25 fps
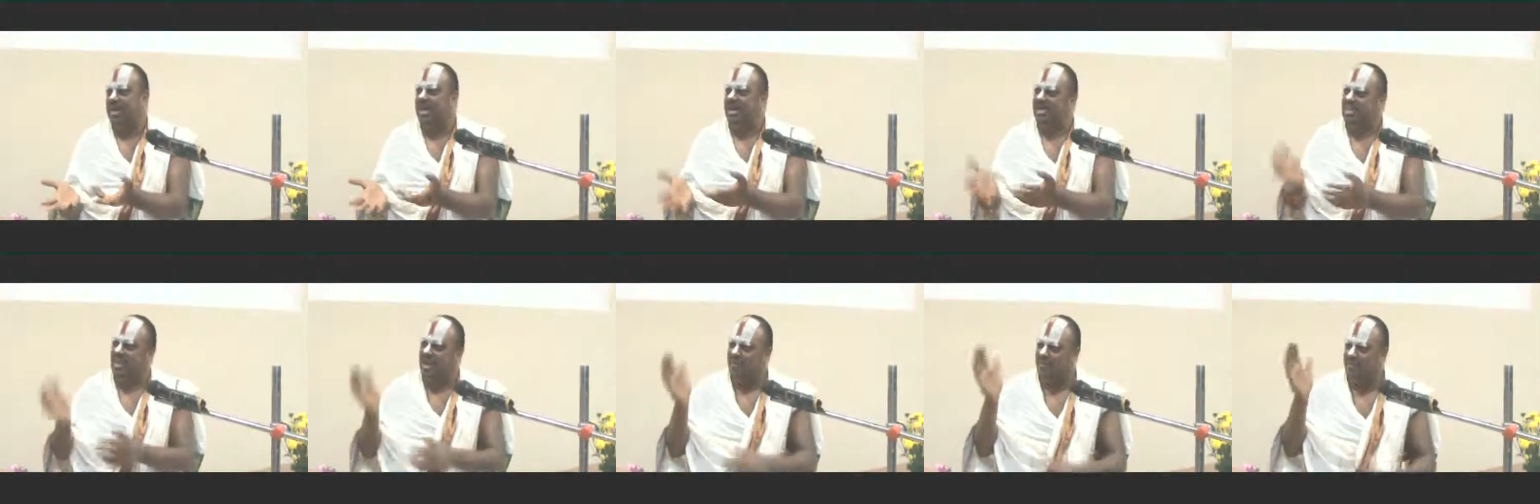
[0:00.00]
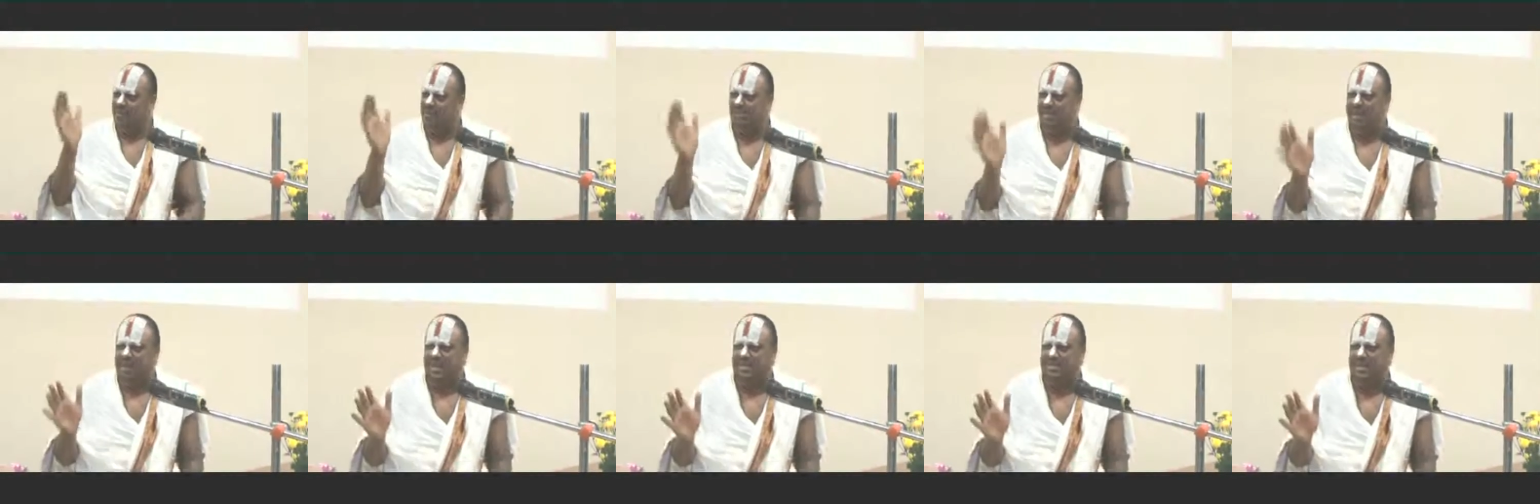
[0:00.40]
Each and
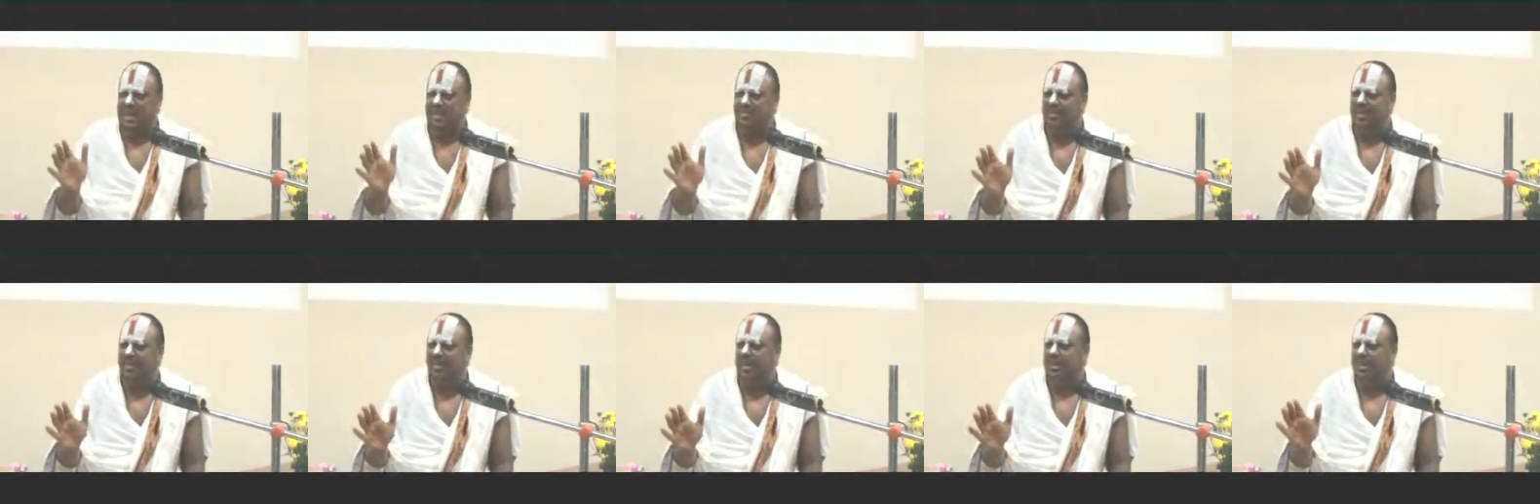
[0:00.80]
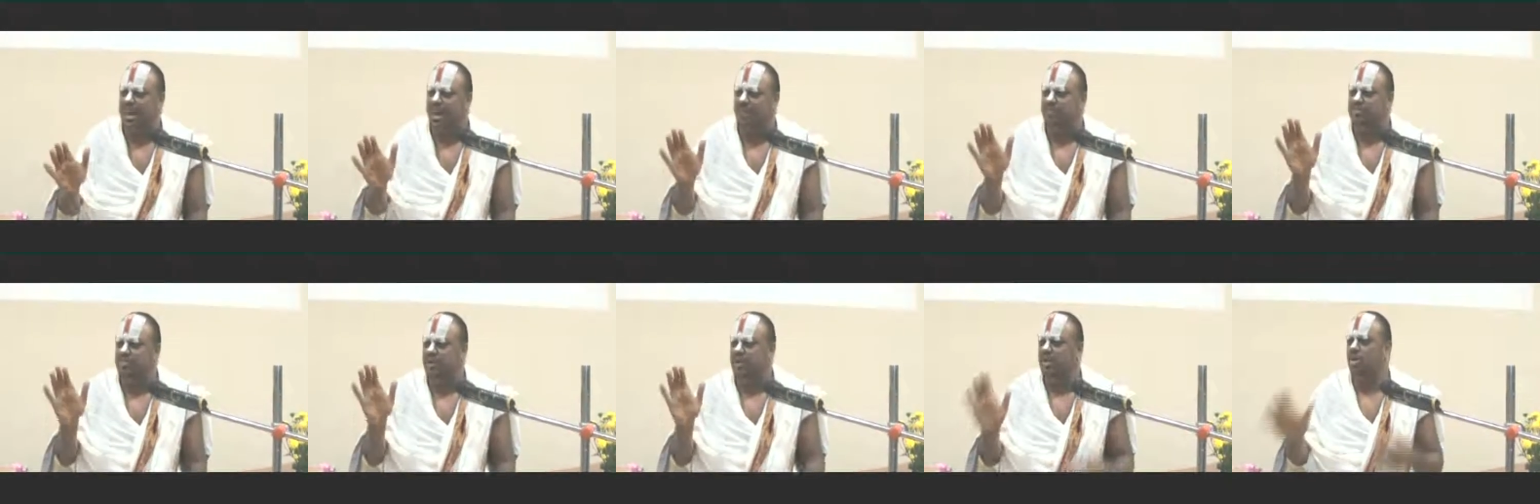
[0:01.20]
everybody is having
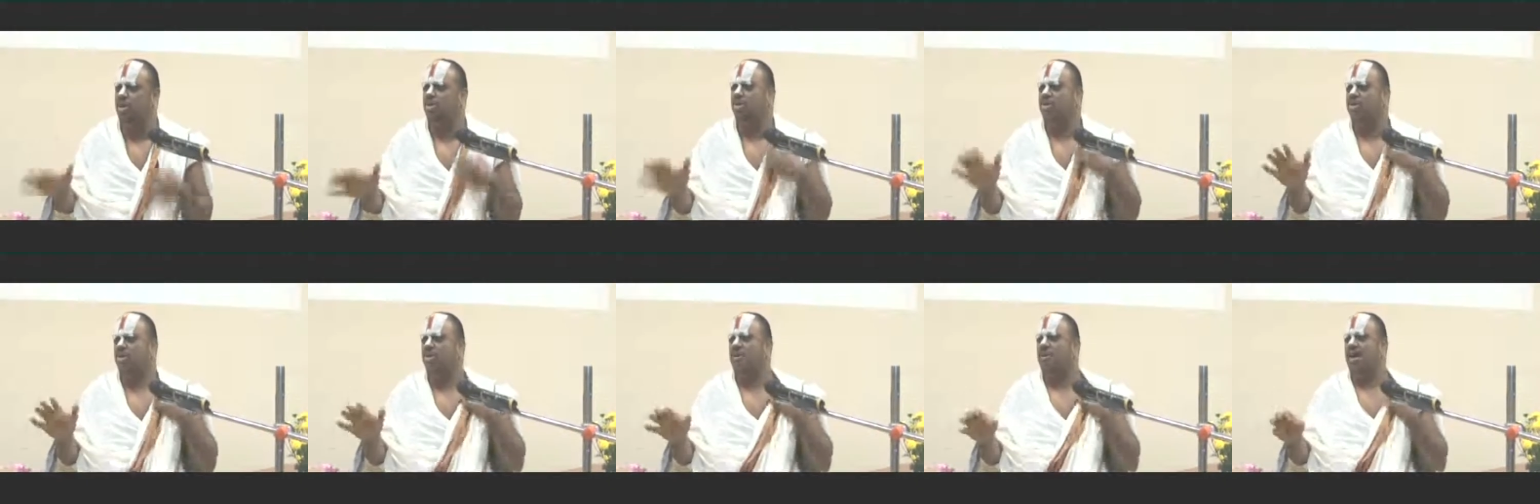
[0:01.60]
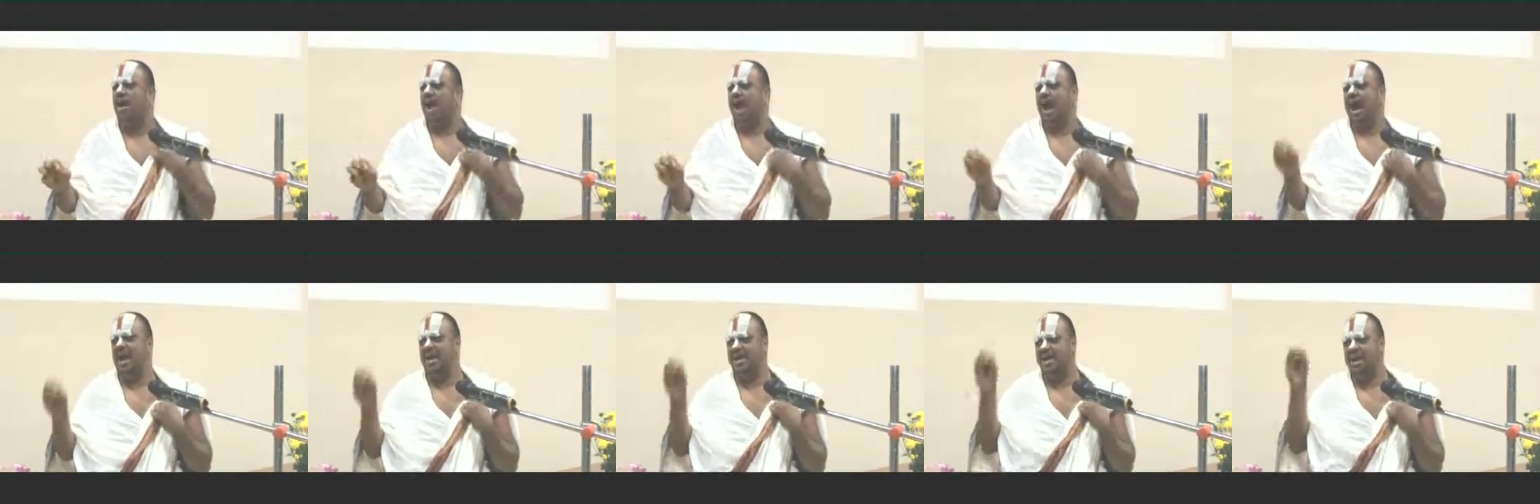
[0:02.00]
that absolute
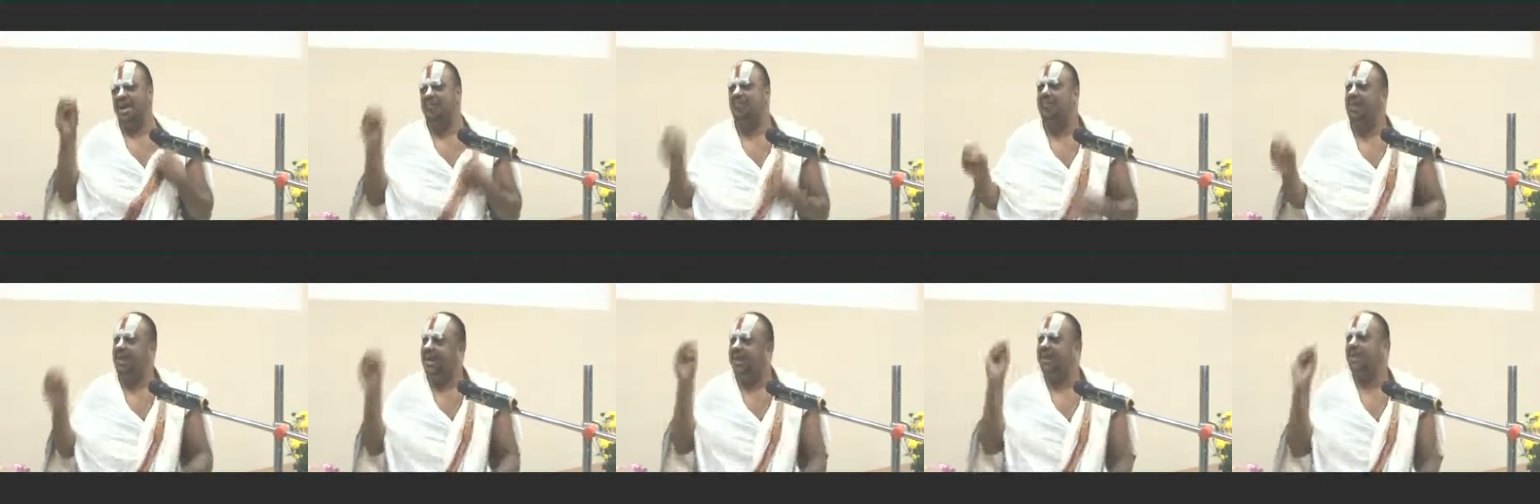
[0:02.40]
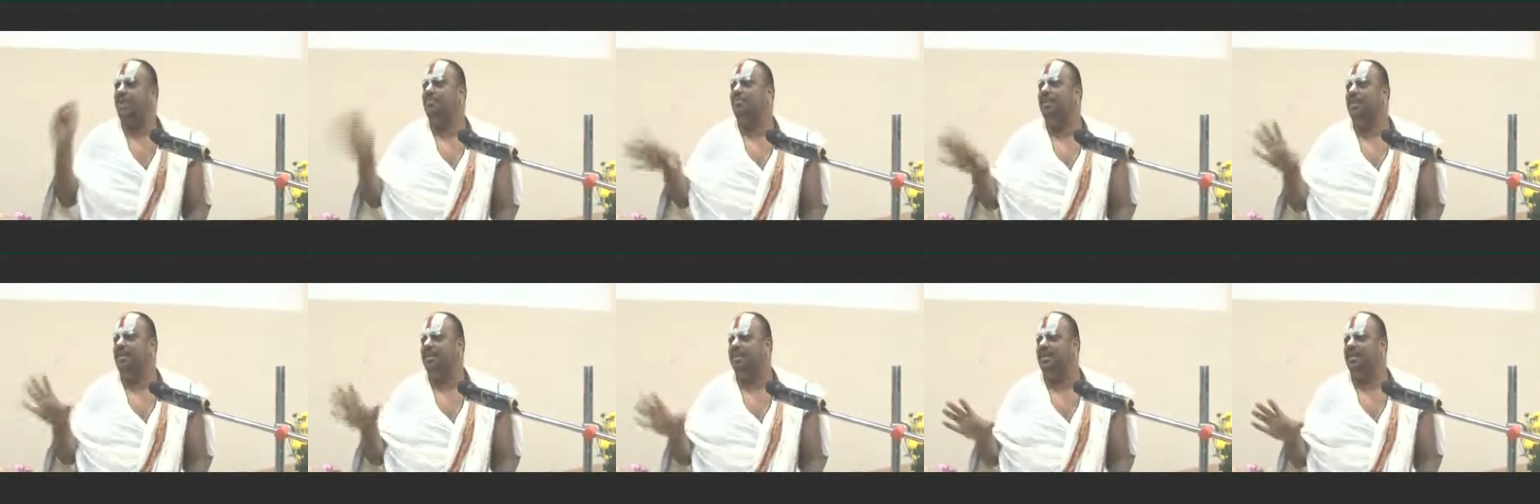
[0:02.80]
and
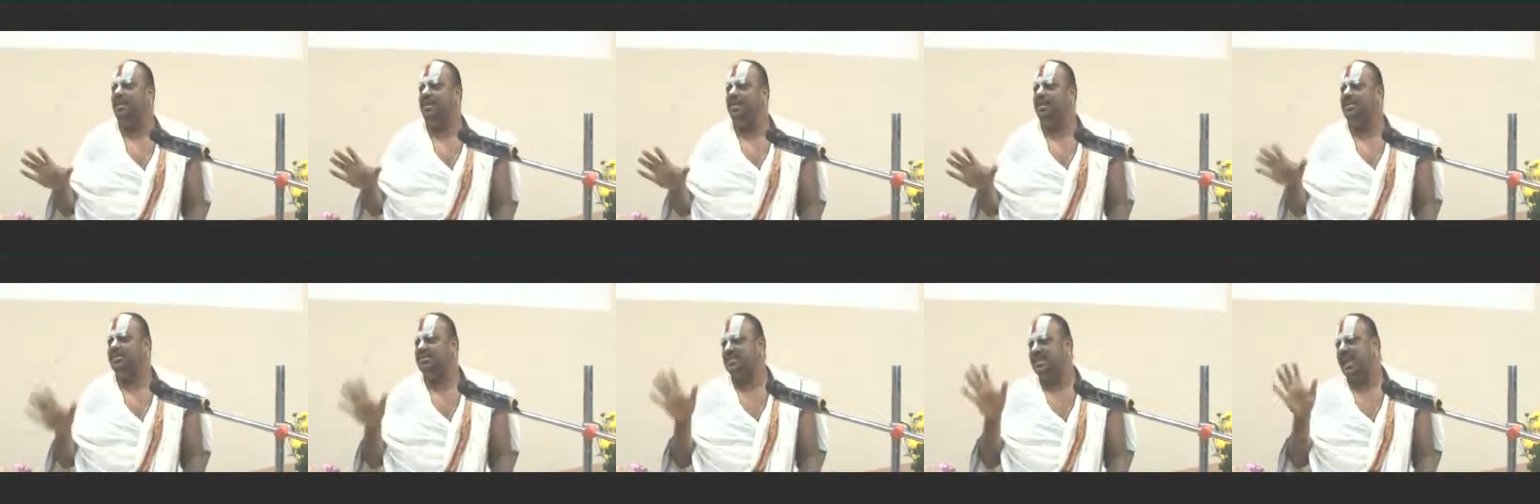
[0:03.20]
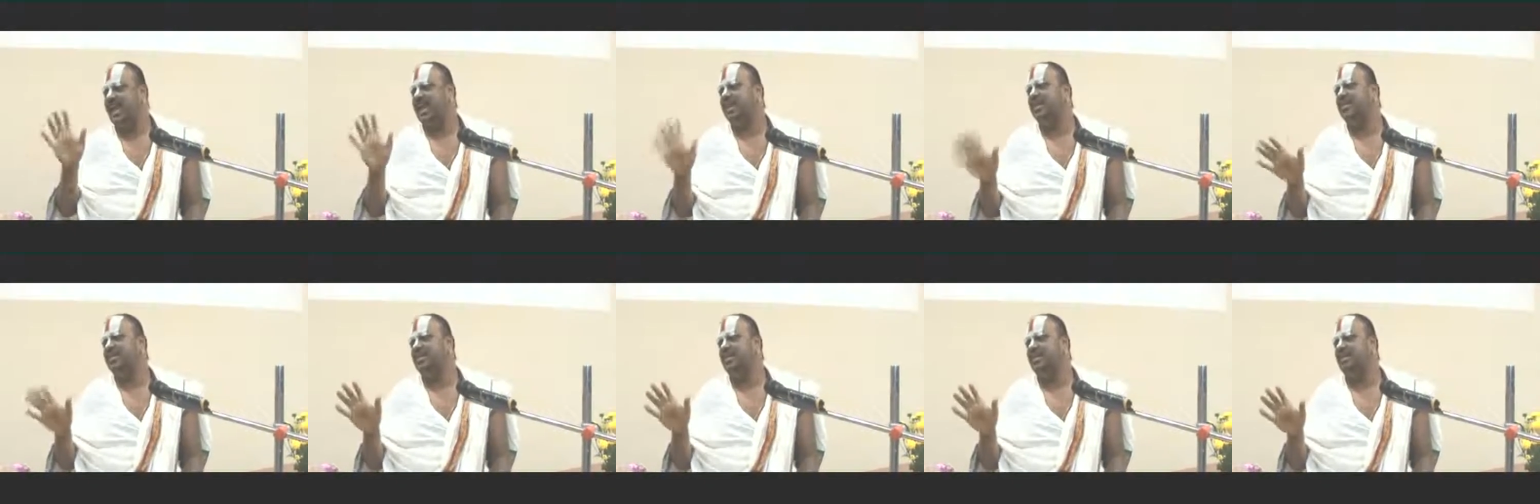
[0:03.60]
infinite ability. It is
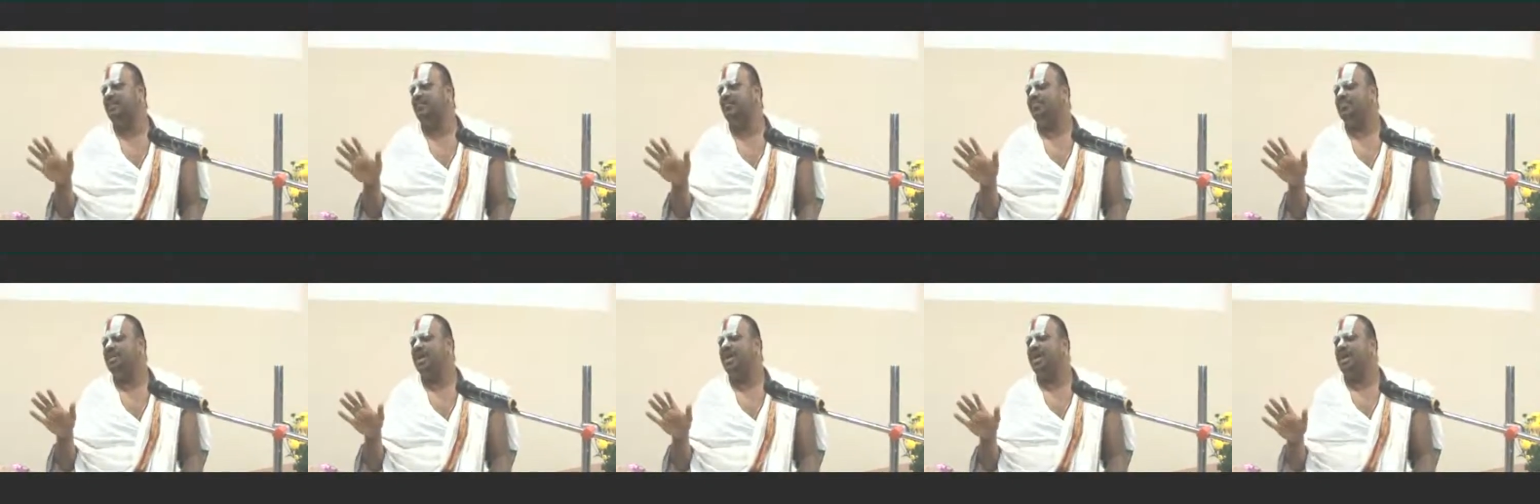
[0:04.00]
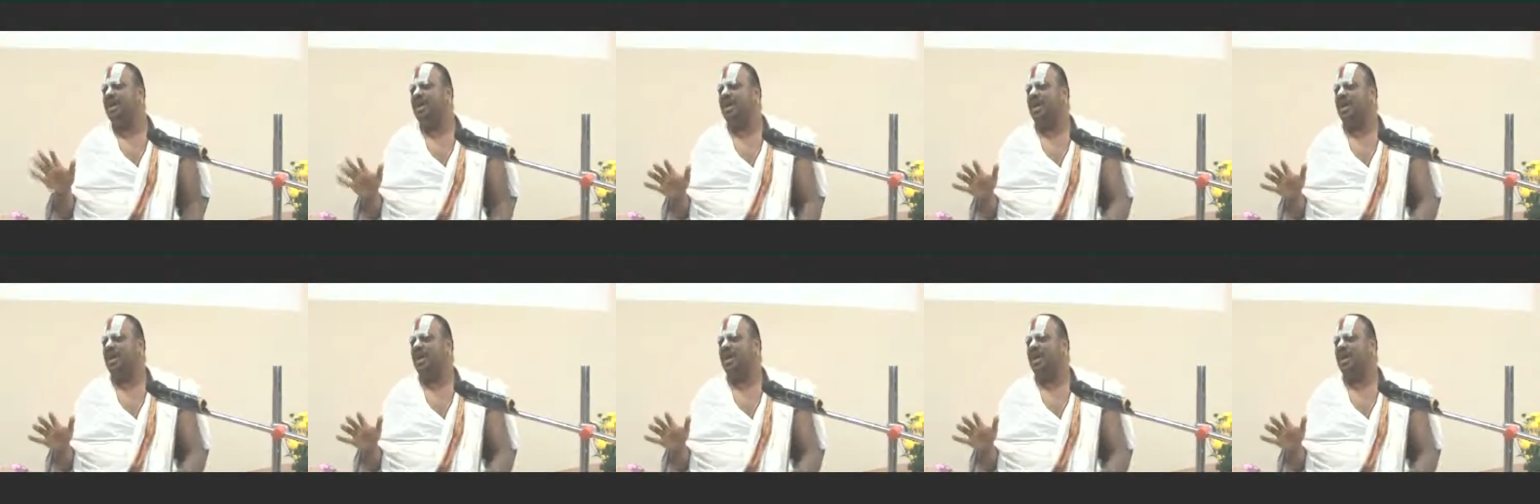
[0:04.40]
guaranteed.